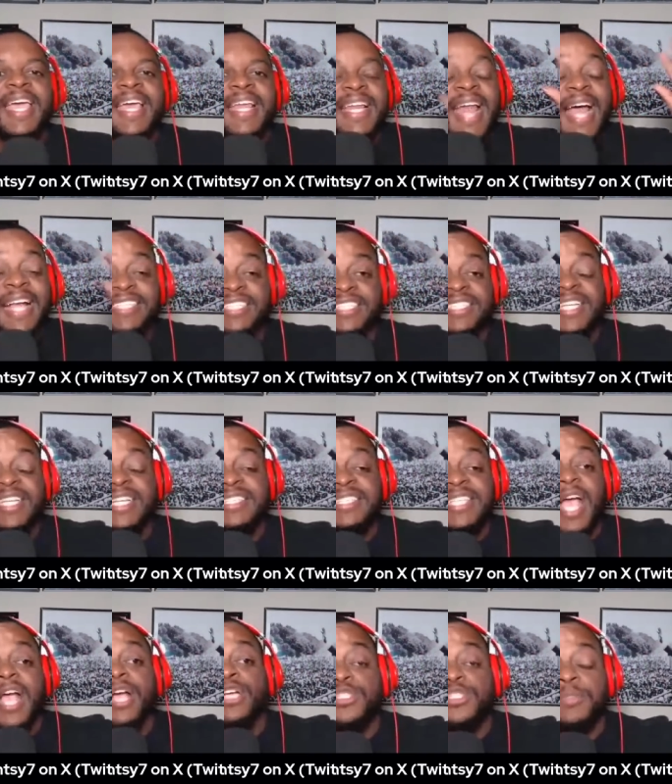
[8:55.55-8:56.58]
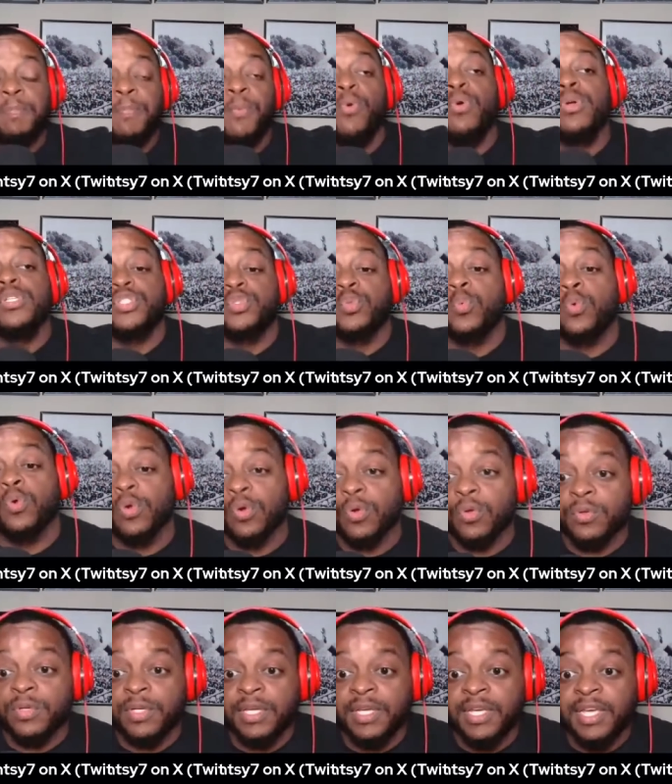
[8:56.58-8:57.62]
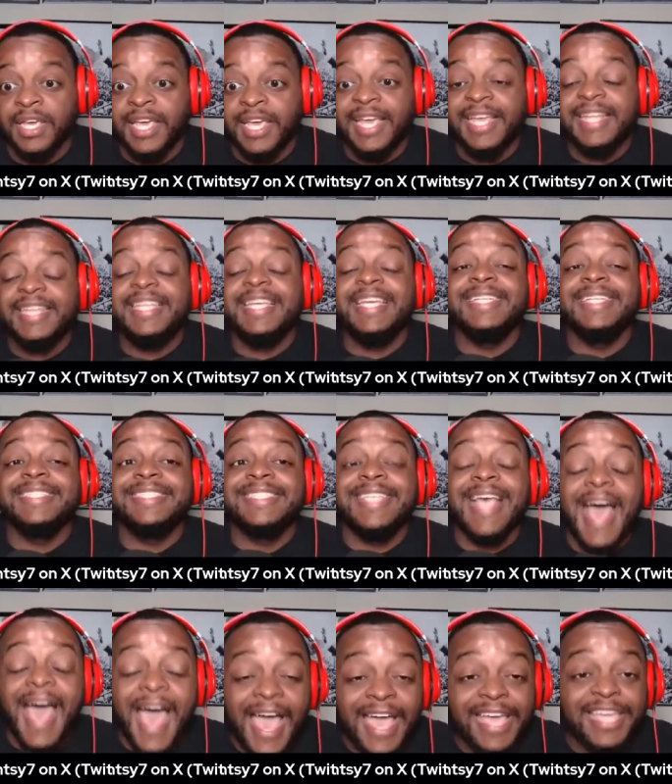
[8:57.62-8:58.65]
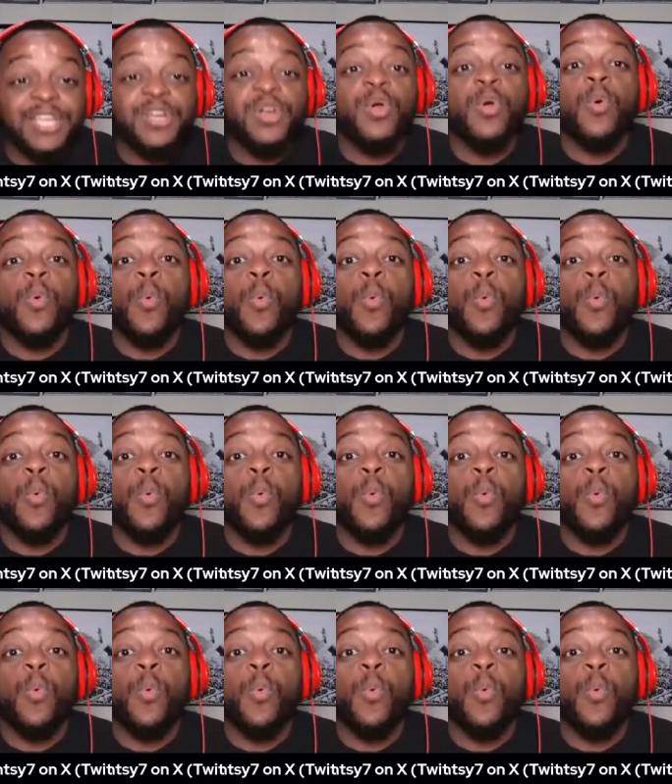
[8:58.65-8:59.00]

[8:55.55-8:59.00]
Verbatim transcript: not just the entire sports world, the entire